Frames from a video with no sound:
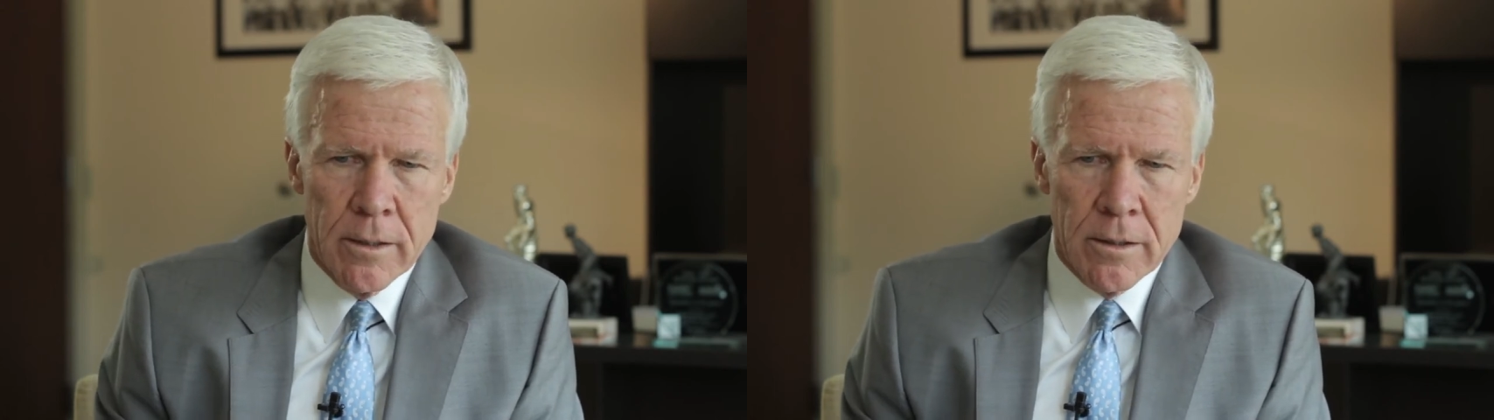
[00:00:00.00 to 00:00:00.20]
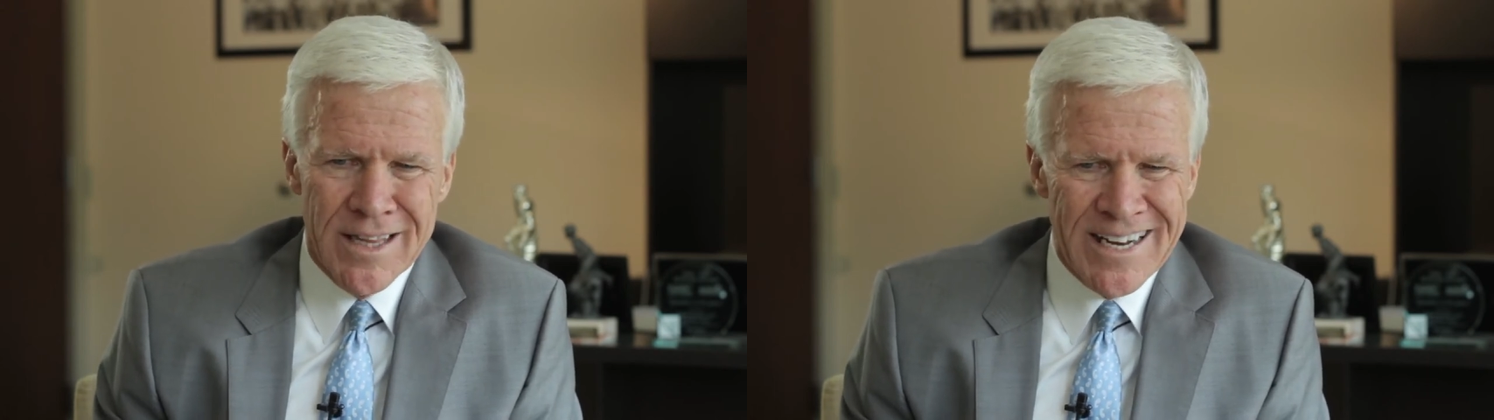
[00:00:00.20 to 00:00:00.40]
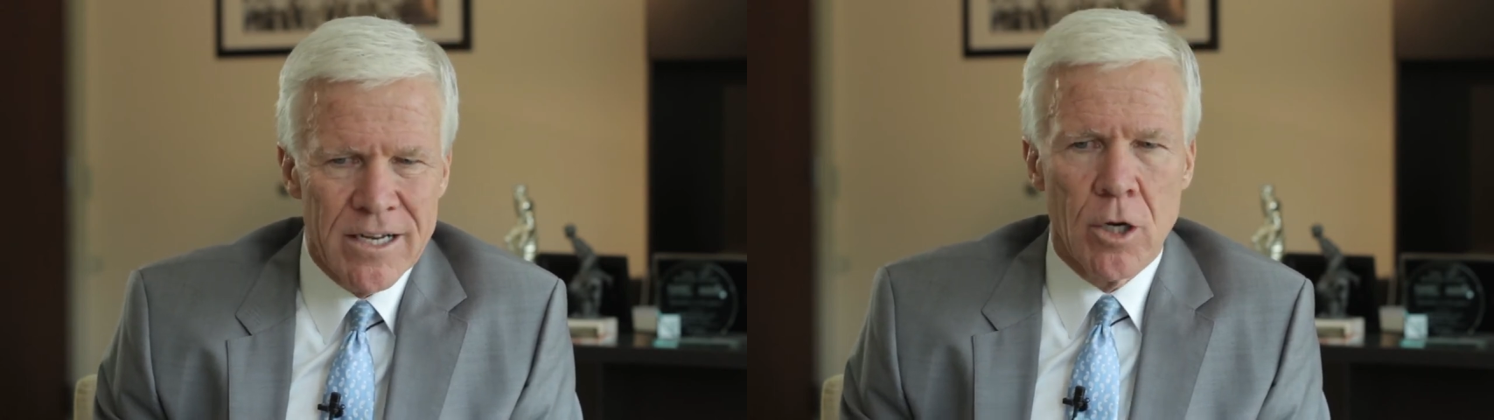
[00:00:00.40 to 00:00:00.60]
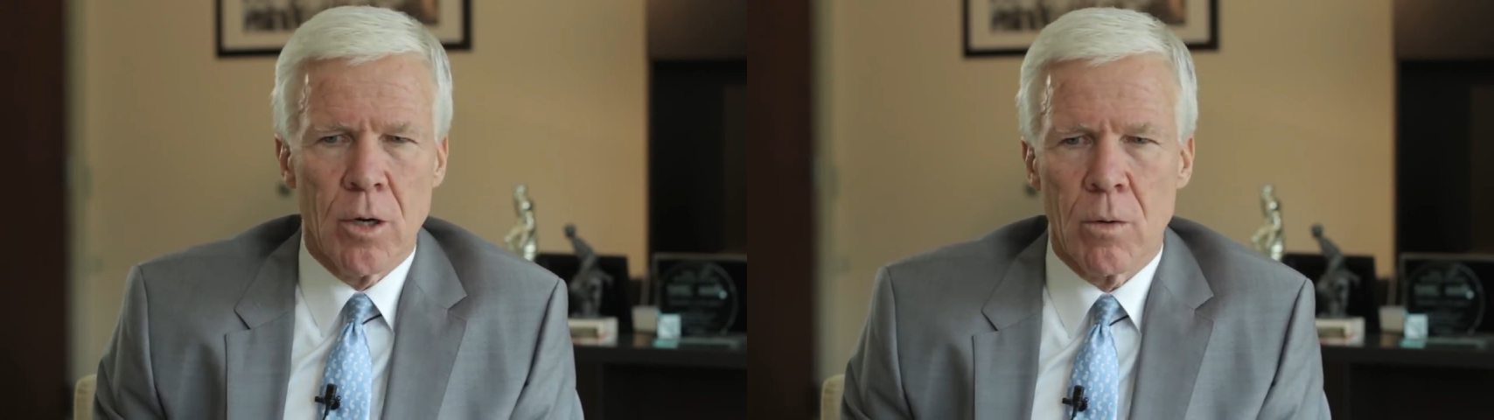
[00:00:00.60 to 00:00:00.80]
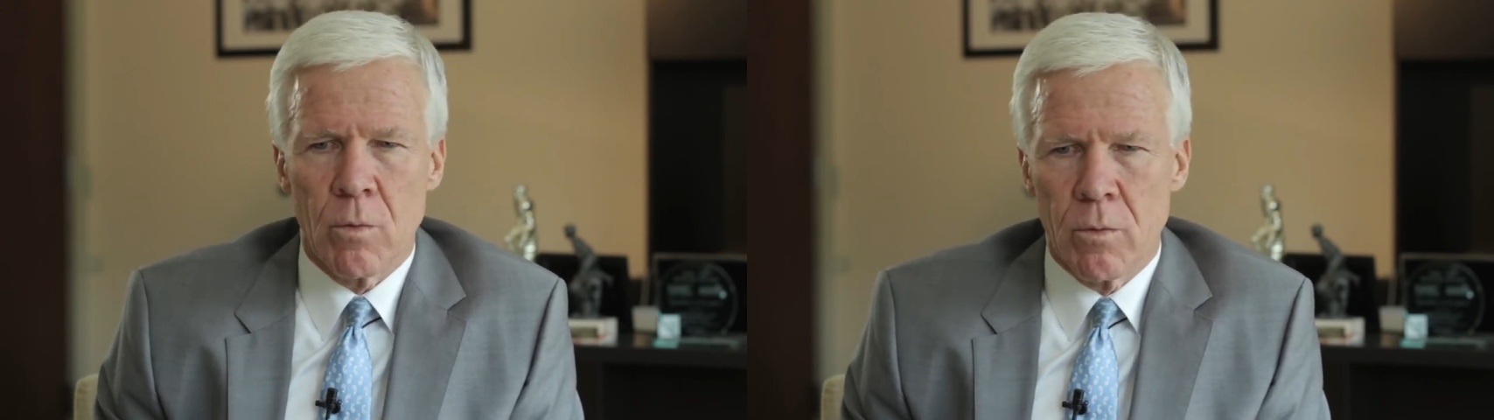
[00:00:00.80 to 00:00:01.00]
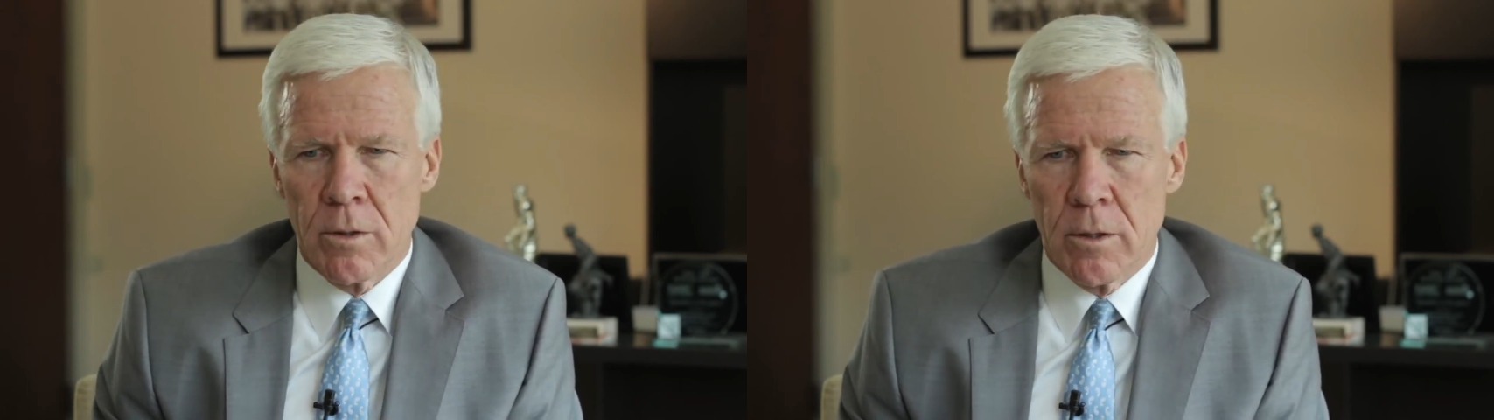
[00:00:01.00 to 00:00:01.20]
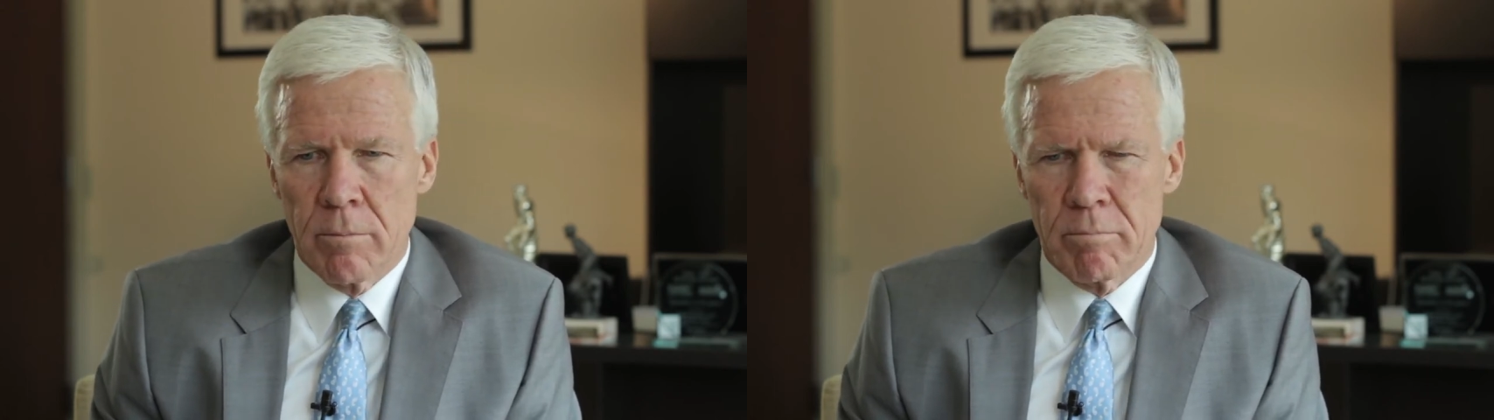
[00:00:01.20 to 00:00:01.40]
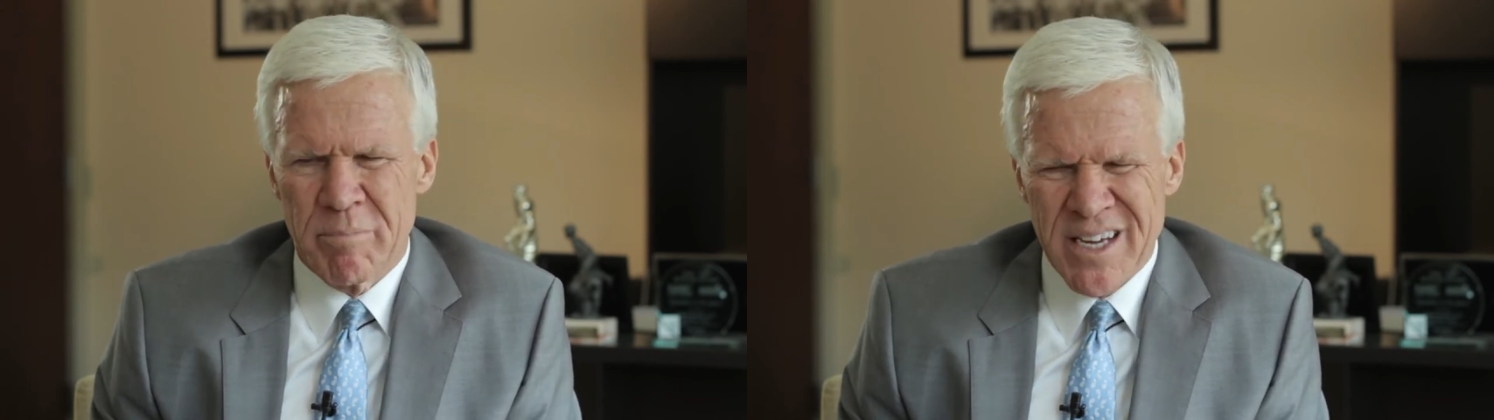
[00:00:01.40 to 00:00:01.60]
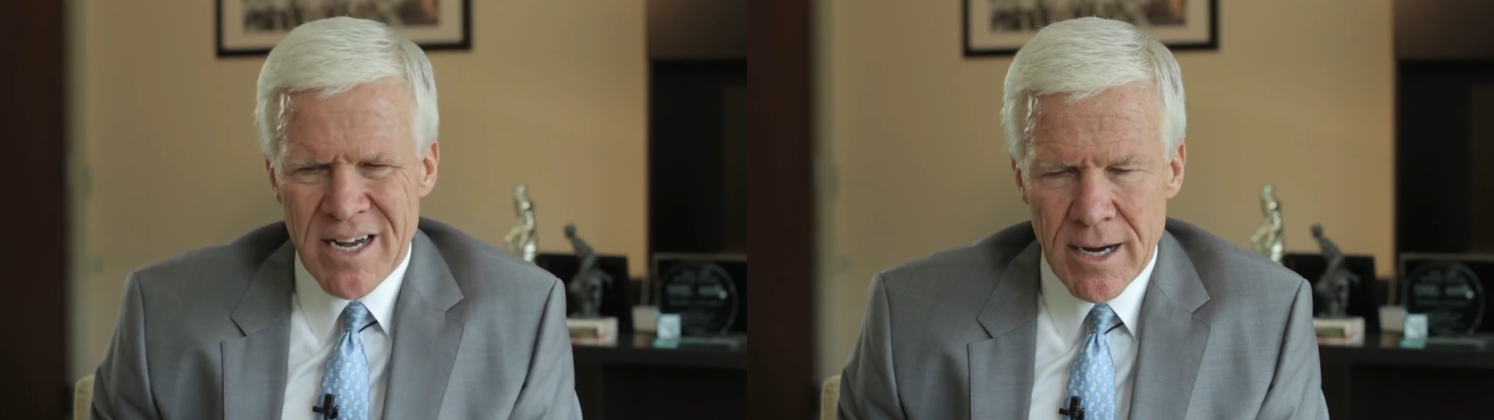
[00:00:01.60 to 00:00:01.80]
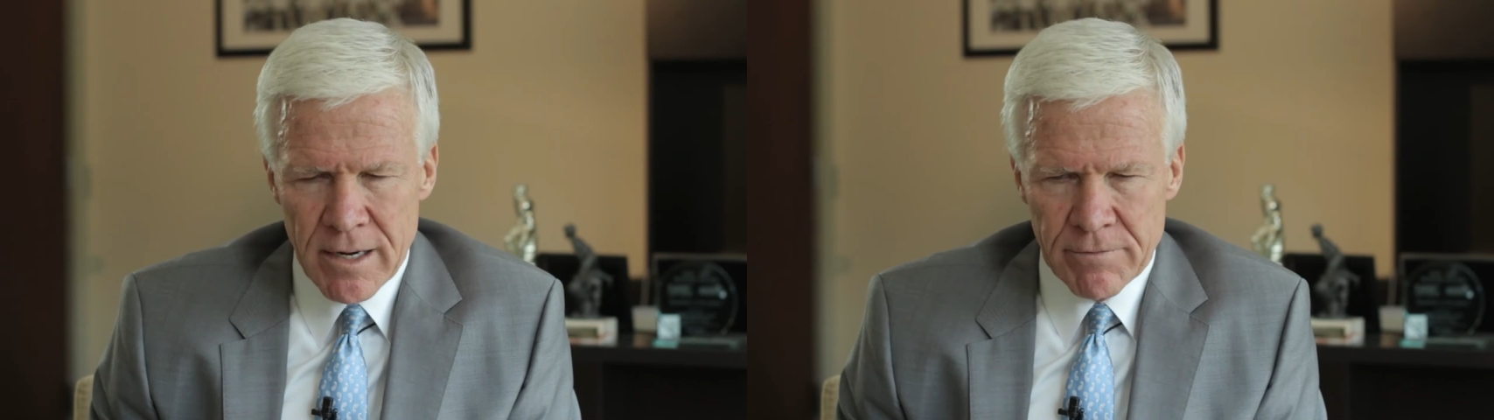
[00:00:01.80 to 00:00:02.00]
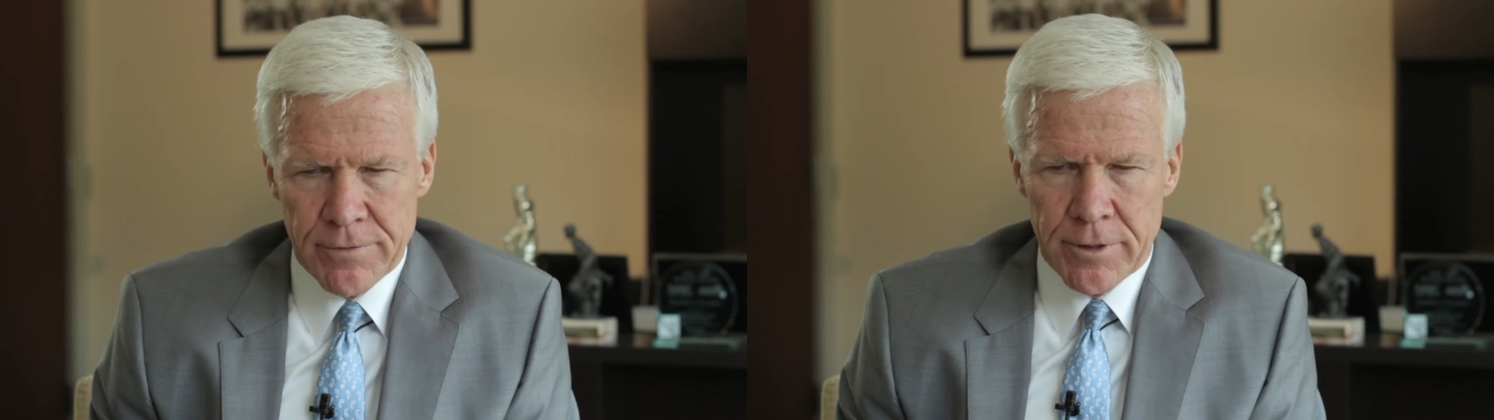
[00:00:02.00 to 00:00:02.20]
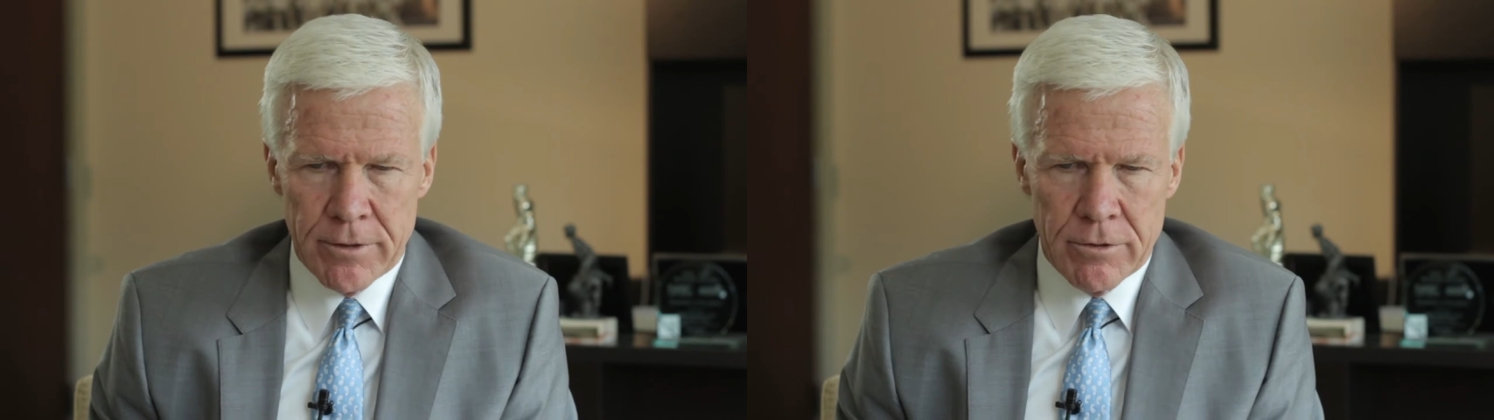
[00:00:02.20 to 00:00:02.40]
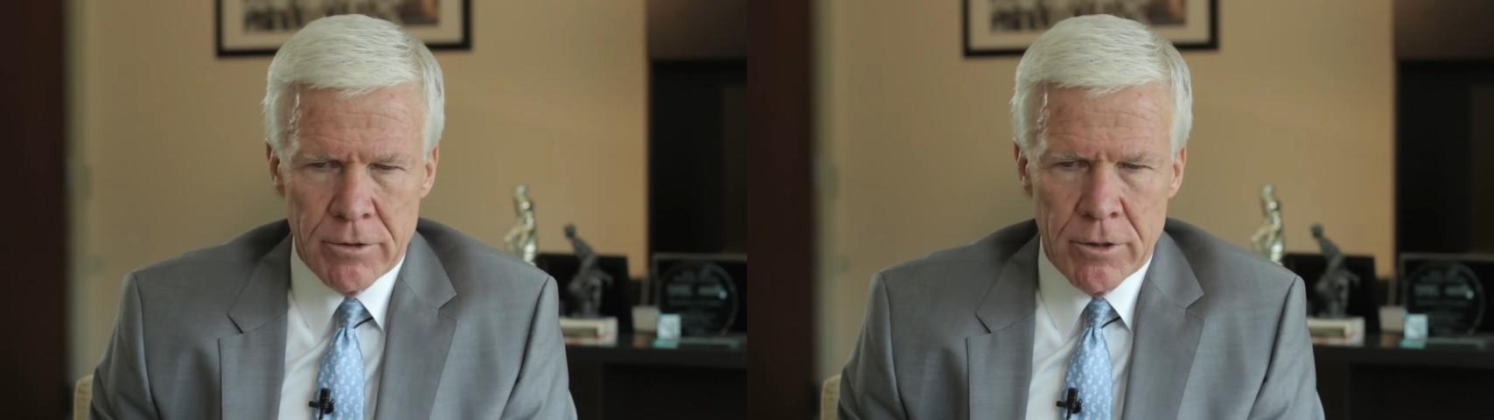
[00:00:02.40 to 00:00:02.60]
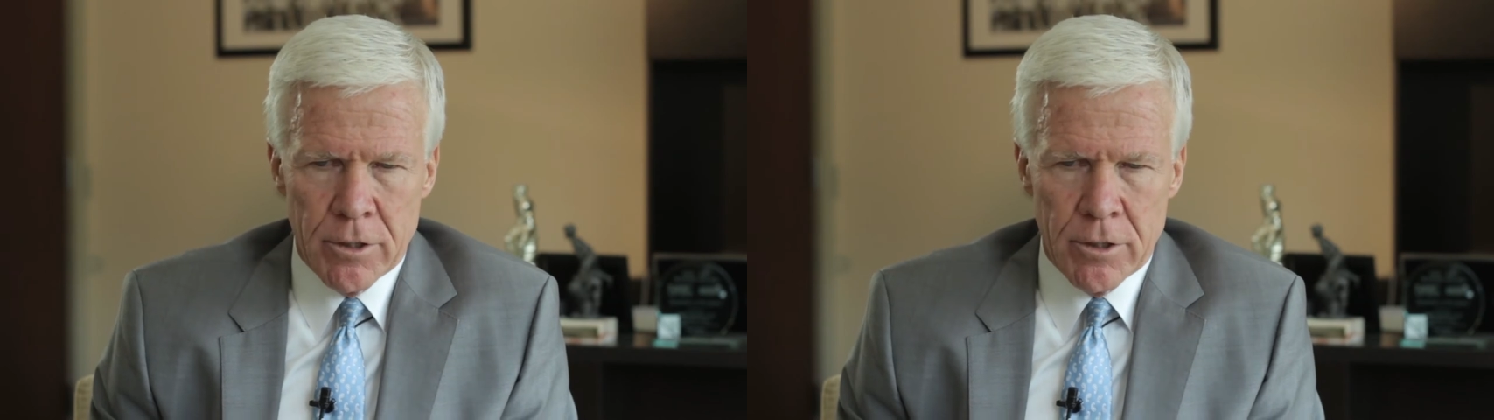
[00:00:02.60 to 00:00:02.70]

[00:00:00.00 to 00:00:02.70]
Let go. Be confident.